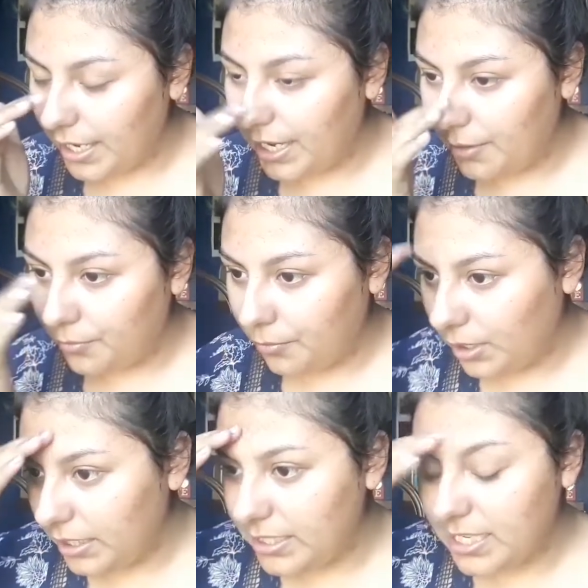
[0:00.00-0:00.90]
It
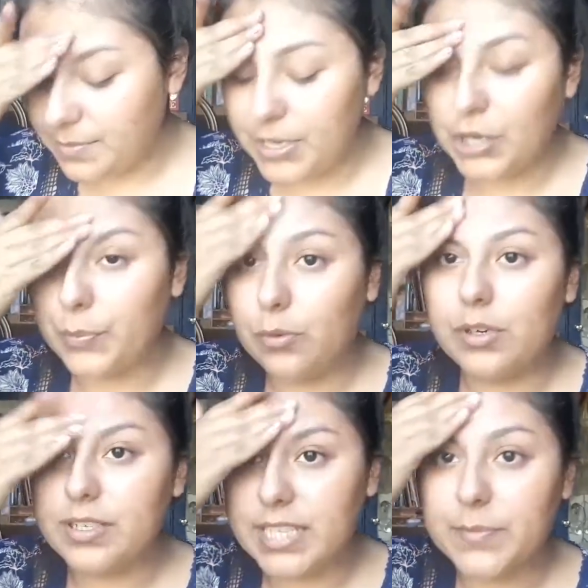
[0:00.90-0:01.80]
really does make your
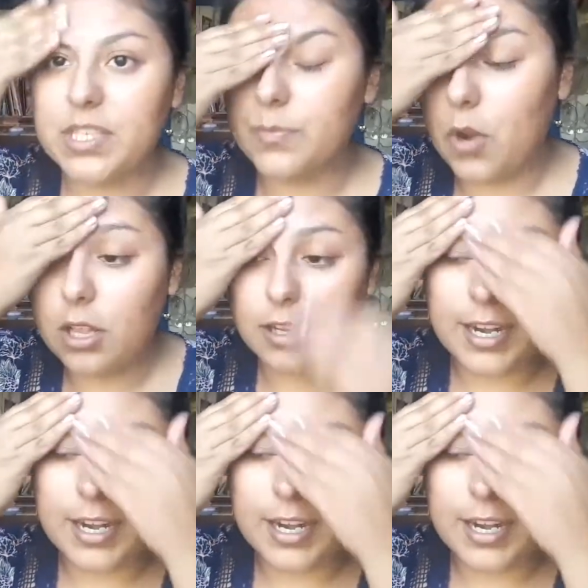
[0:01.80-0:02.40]
pores seem smaller,